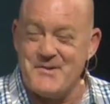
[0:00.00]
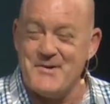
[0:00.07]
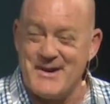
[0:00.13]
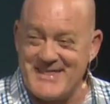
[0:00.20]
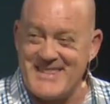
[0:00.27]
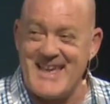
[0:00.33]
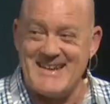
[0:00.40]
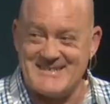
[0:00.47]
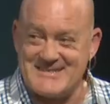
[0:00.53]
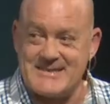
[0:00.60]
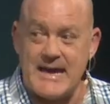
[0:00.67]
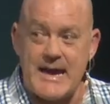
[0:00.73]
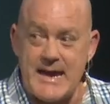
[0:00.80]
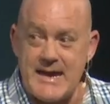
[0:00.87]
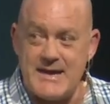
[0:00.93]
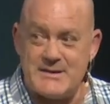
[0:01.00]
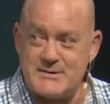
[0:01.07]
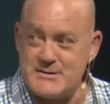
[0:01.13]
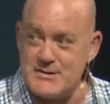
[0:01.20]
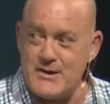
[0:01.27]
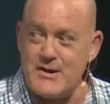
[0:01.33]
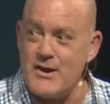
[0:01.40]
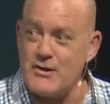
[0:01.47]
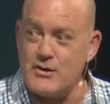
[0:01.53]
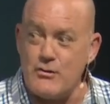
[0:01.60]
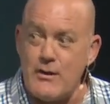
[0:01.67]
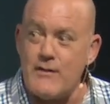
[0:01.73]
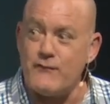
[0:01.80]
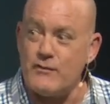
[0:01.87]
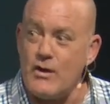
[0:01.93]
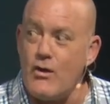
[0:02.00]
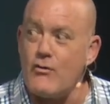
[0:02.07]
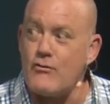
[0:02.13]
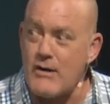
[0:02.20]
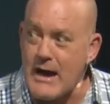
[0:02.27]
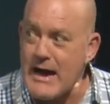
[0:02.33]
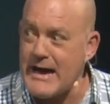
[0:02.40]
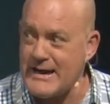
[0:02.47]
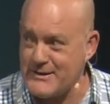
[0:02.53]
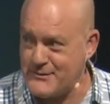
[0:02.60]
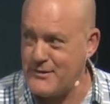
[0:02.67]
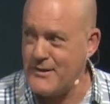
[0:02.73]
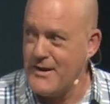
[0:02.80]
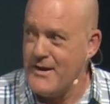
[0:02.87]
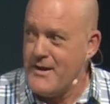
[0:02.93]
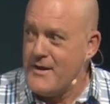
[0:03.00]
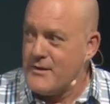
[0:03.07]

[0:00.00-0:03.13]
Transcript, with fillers: and so what they're saying is, You know, you have no right